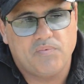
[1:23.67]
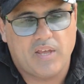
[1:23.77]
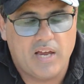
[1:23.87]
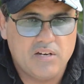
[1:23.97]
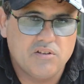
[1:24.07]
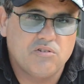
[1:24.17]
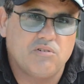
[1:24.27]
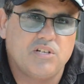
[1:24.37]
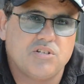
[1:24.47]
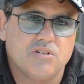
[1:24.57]
and your
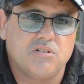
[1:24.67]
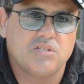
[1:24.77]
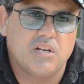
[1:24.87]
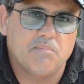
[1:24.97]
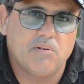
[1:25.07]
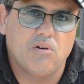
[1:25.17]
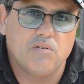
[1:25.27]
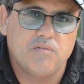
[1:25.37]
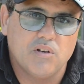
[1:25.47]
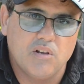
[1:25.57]
3 shoots and apply
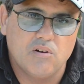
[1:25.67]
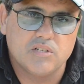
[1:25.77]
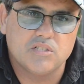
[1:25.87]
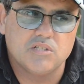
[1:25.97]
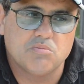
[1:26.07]
for your licence